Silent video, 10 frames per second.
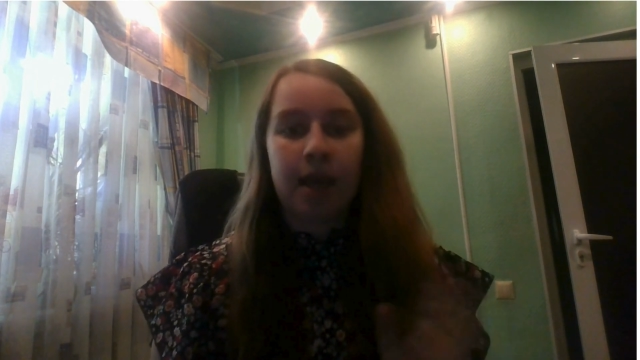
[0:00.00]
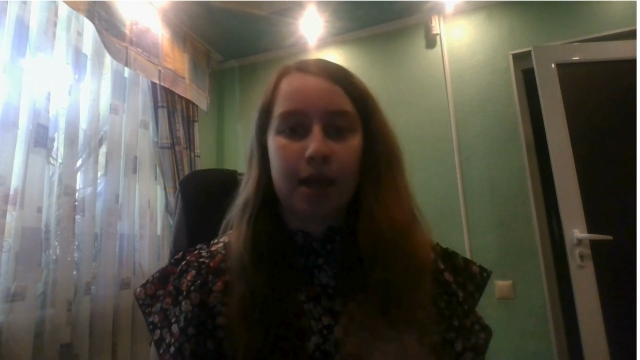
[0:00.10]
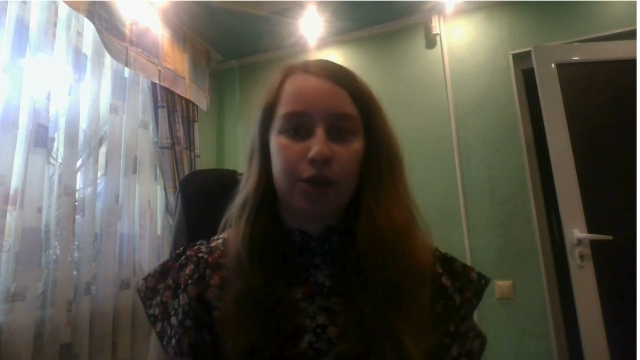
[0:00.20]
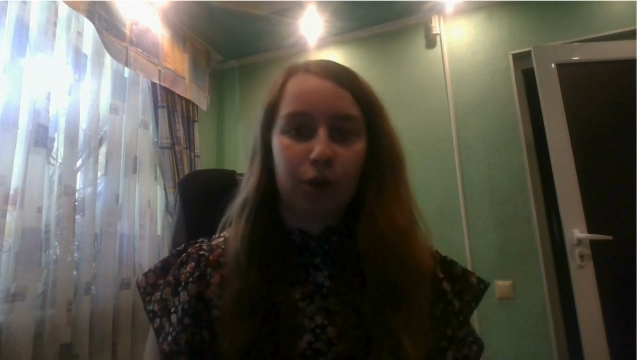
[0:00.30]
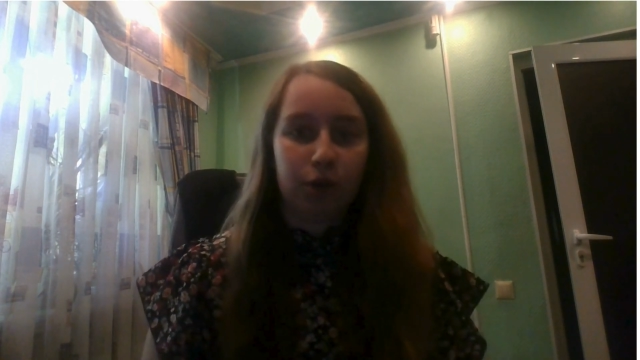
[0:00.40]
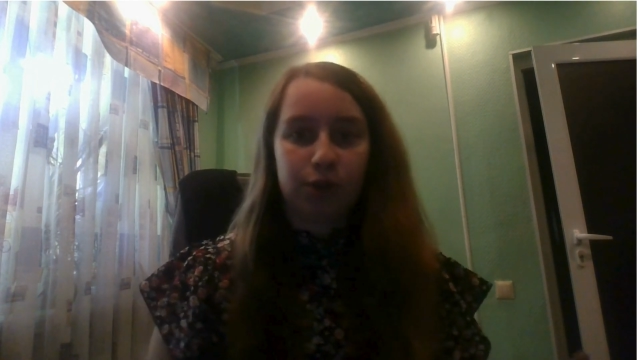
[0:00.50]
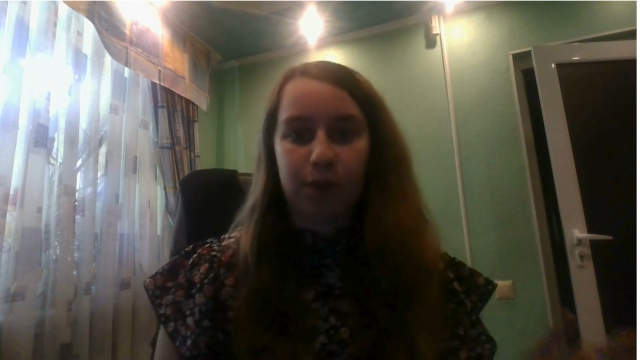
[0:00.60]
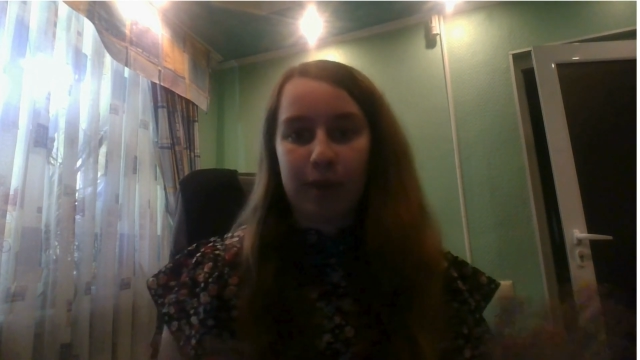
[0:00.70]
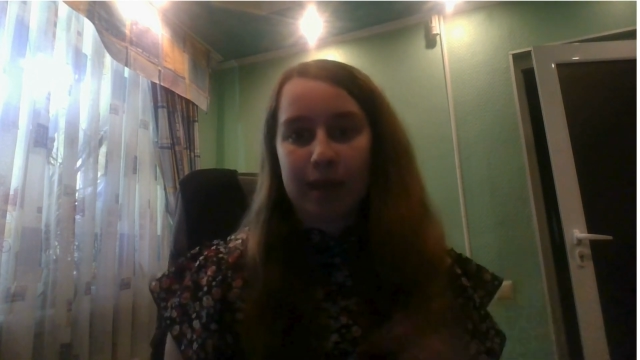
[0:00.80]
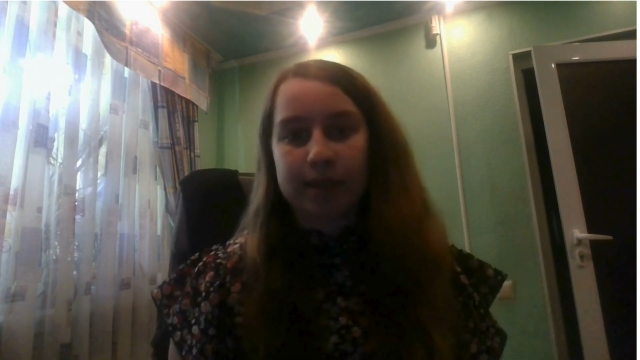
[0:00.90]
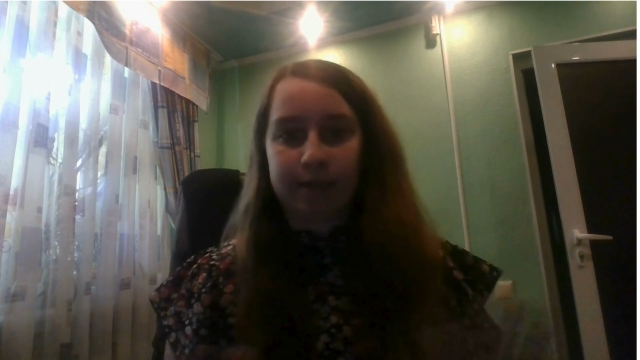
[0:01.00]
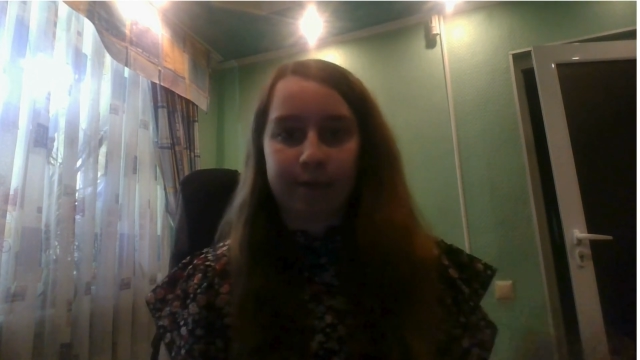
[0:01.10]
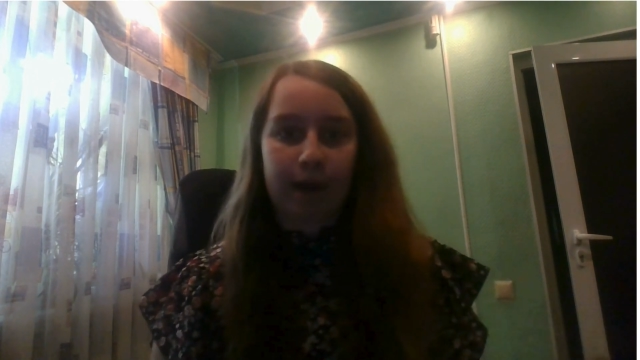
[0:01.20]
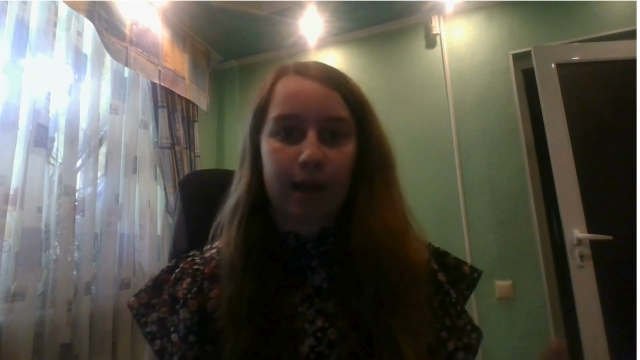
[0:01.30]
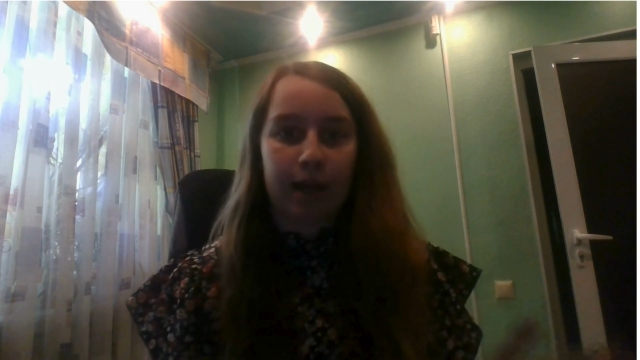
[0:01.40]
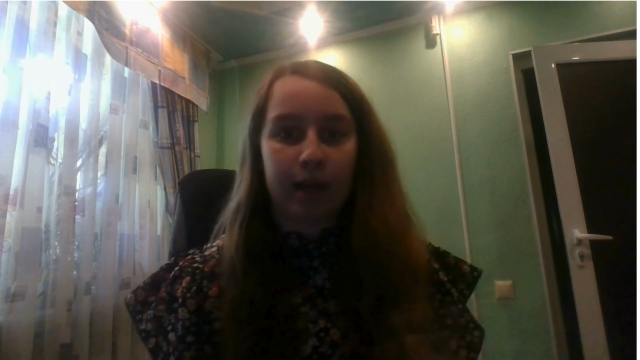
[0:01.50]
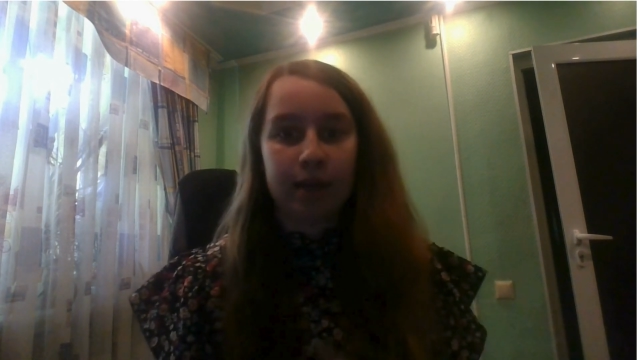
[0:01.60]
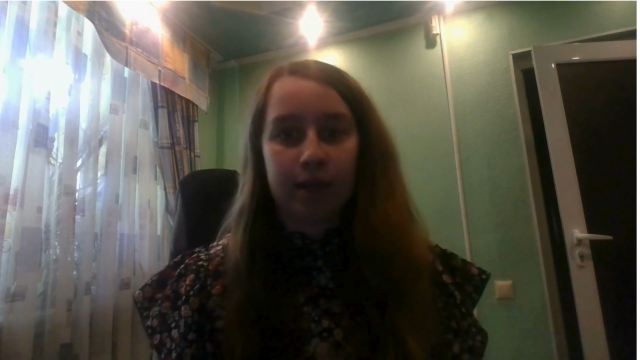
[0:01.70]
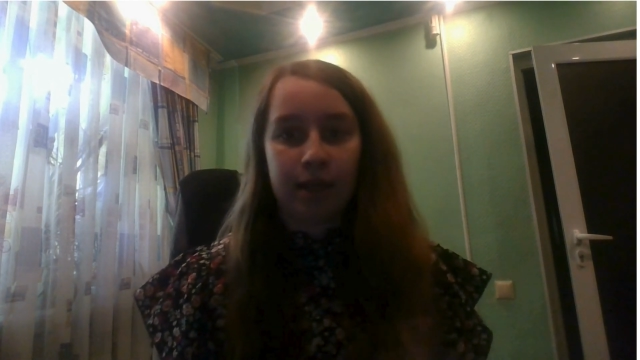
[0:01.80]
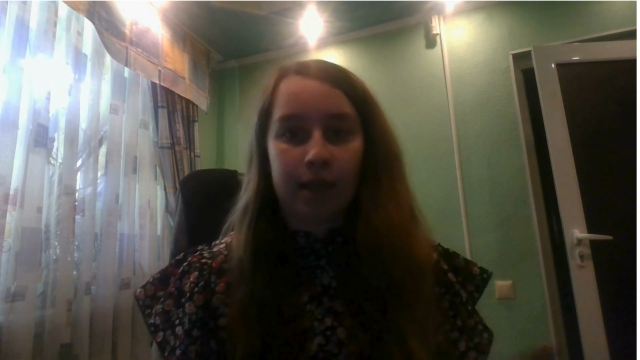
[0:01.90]
and also make some funny
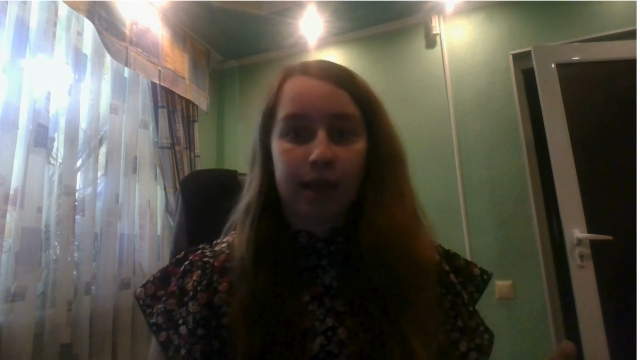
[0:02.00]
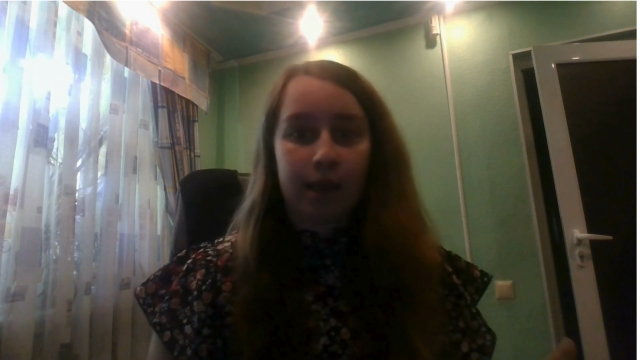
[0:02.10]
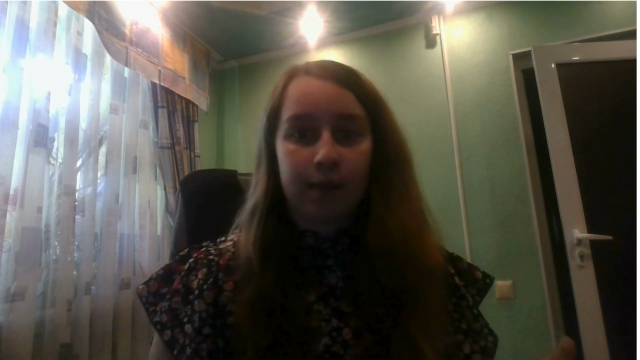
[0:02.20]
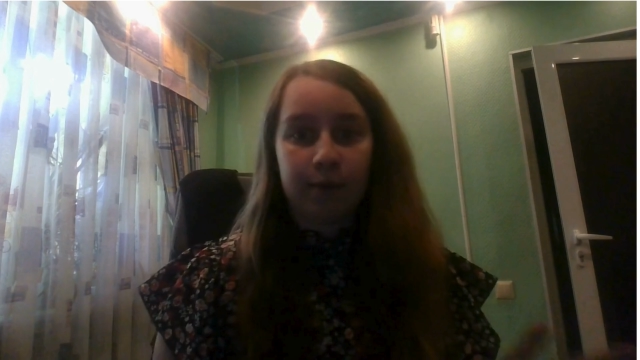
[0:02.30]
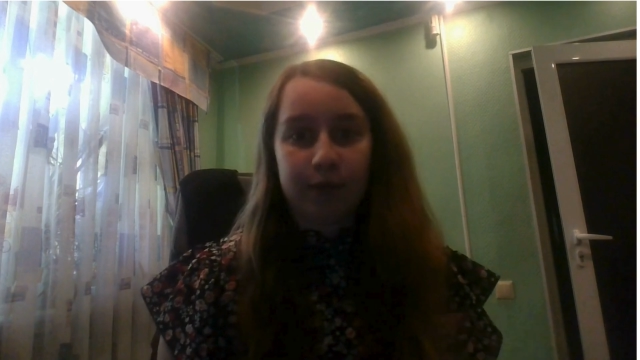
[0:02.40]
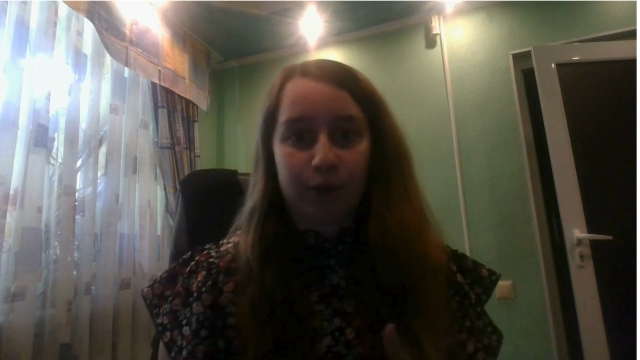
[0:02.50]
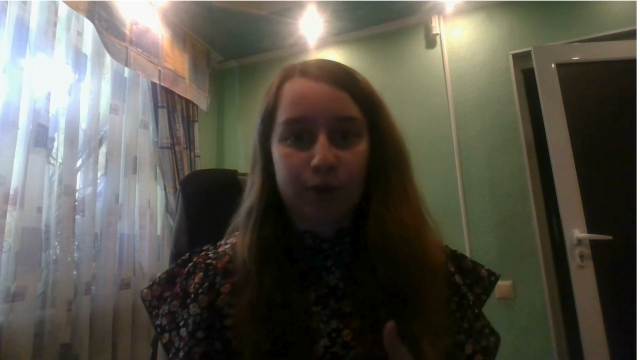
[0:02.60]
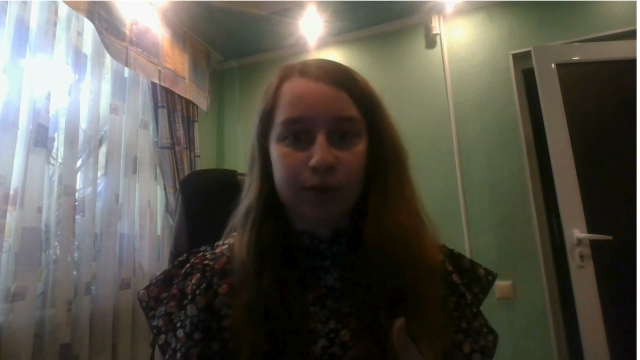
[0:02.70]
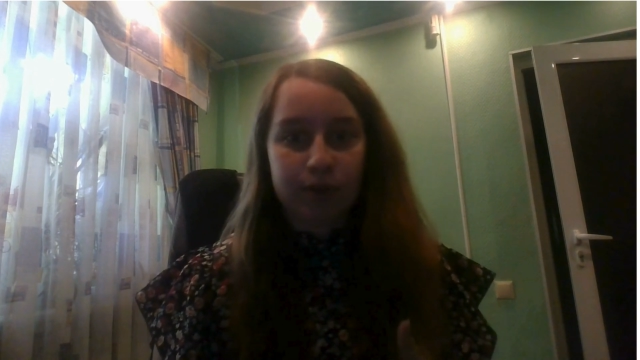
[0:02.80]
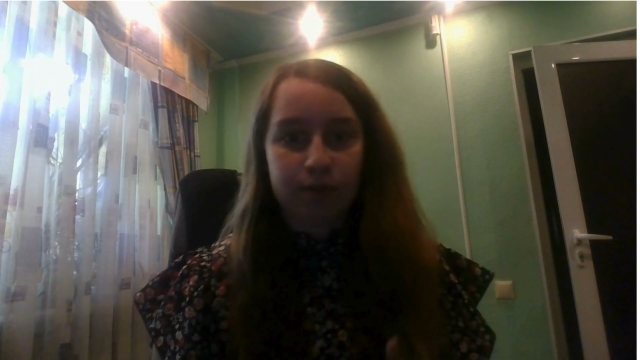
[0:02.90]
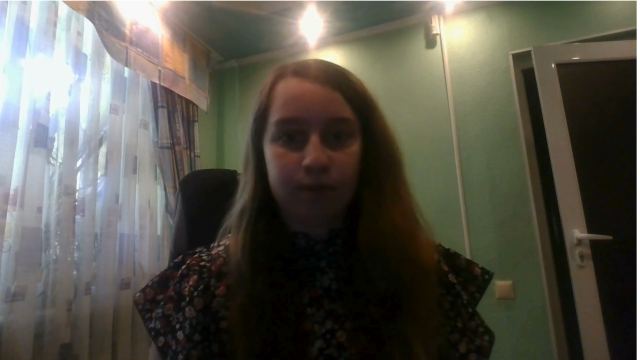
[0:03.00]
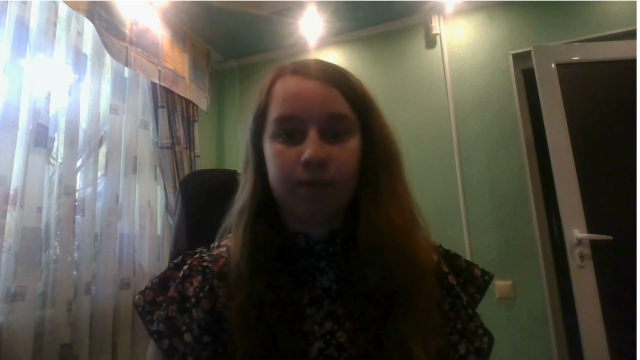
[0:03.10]
videos,